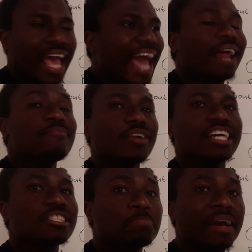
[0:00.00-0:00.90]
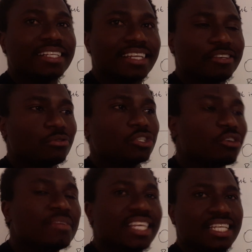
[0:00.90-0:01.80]
And I'm not expecting you
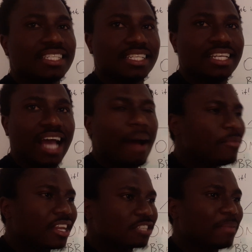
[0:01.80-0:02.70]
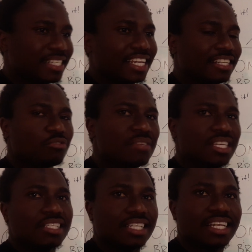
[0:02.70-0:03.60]
to be easy. I'm not expecting it to be
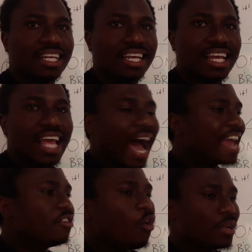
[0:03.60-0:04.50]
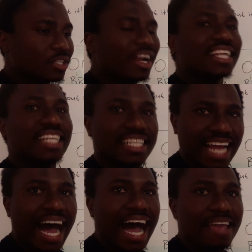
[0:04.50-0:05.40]
easy. I know it's going to take
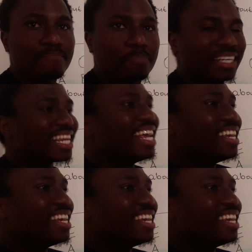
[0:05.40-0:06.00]
time, but